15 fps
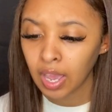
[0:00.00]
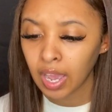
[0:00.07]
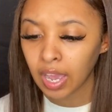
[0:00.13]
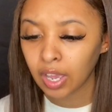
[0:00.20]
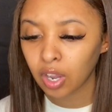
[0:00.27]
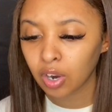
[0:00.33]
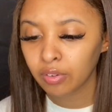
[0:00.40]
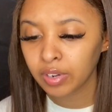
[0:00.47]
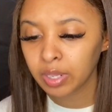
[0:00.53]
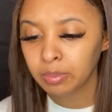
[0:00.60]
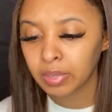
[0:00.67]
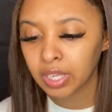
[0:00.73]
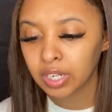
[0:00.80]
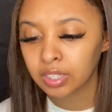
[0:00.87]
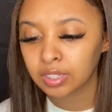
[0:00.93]
I already
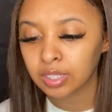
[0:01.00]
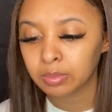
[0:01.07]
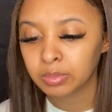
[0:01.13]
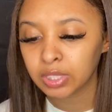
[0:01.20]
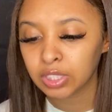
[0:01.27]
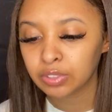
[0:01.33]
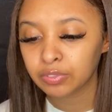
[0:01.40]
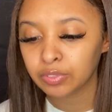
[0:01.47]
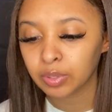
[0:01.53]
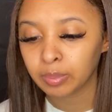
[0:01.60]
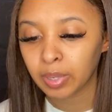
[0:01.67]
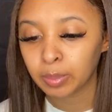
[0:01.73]
made a thumbnail for my